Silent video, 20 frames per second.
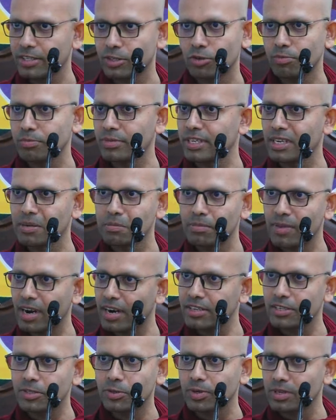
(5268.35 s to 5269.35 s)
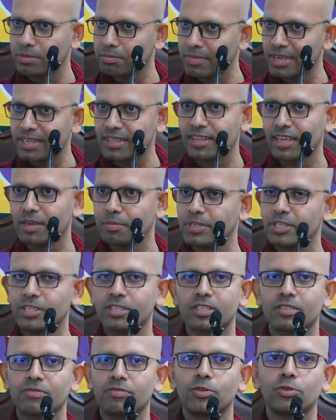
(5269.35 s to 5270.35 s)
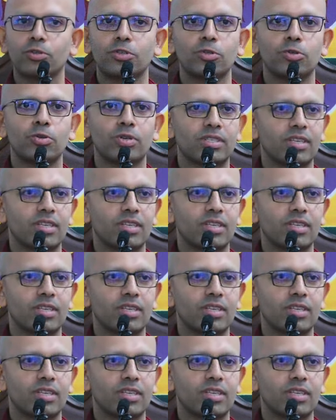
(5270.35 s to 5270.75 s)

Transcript: don't be embarrassed to admit that because if you do,